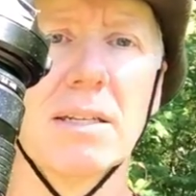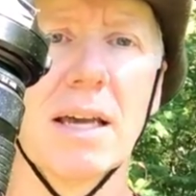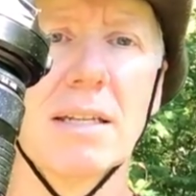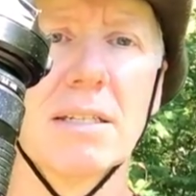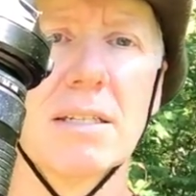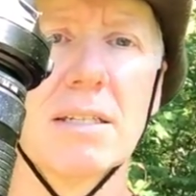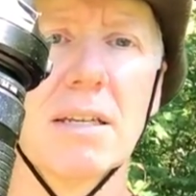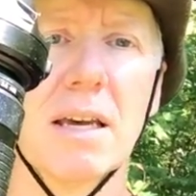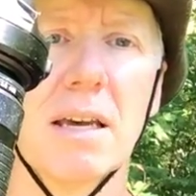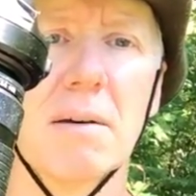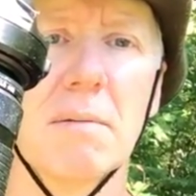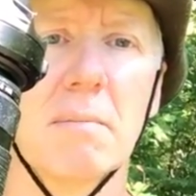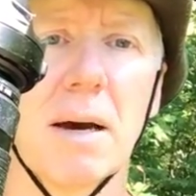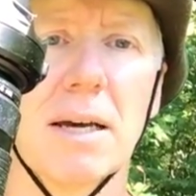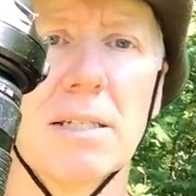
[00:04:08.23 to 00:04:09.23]
That's
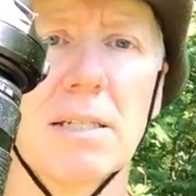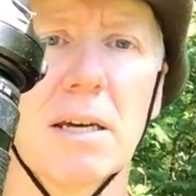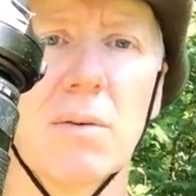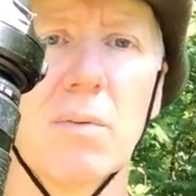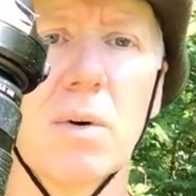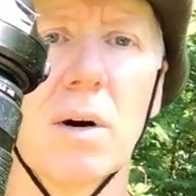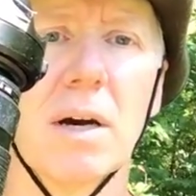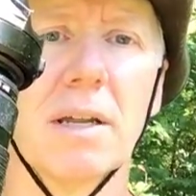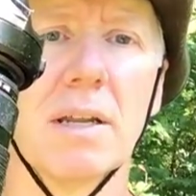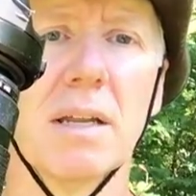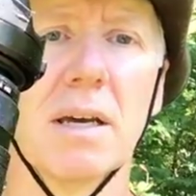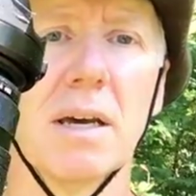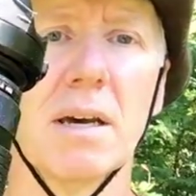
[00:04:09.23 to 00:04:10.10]
MySet 1,